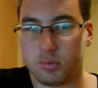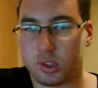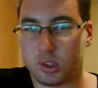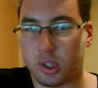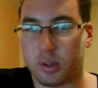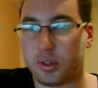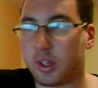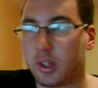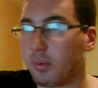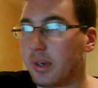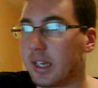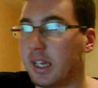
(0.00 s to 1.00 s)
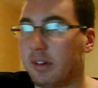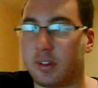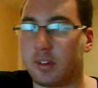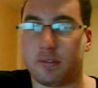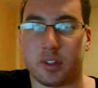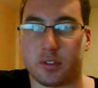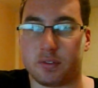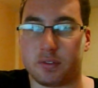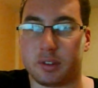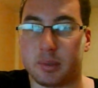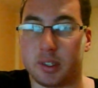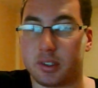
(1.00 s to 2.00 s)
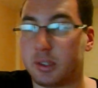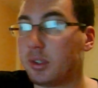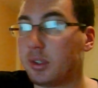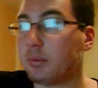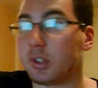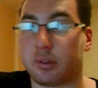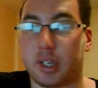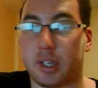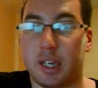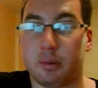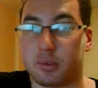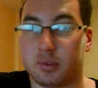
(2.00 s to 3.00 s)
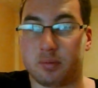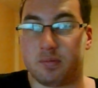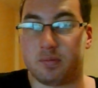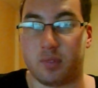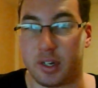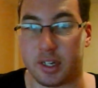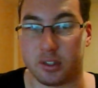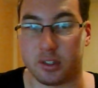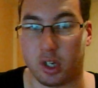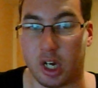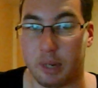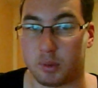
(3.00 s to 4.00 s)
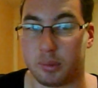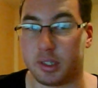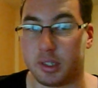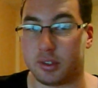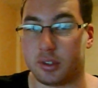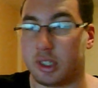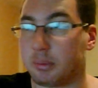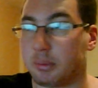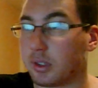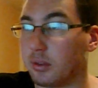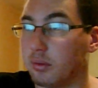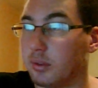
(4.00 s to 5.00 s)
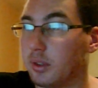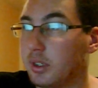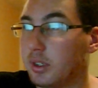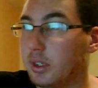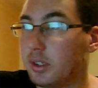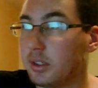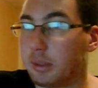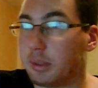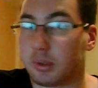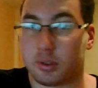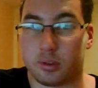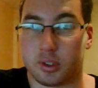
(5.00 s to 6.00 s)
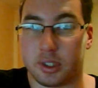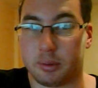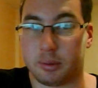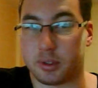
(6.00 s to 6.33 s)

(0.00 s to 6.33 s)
So we had that for the first 15 minutes. It was okay. It was funny at times, but it's just typical John Cena.